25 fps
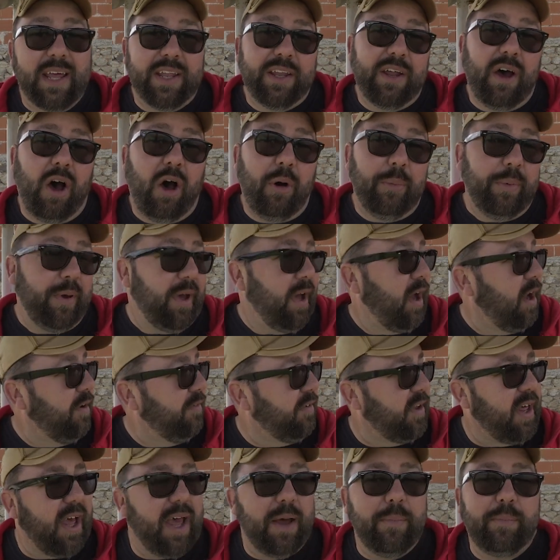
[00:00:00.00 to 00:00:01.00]
and the Hobbit
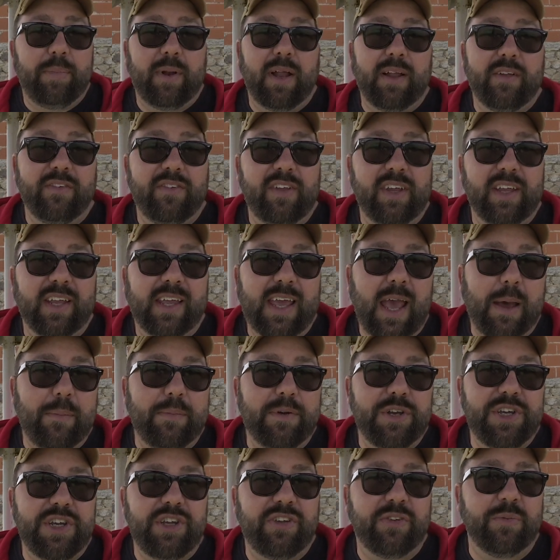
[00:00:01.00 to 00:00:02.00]
over there planting
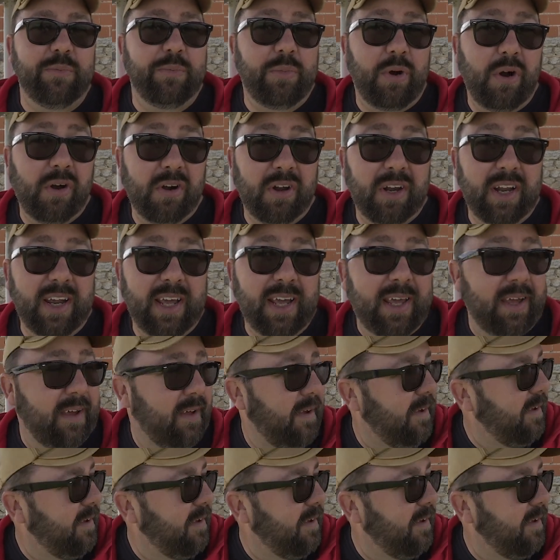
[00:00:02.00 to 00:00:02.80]
cabbages and broccoli.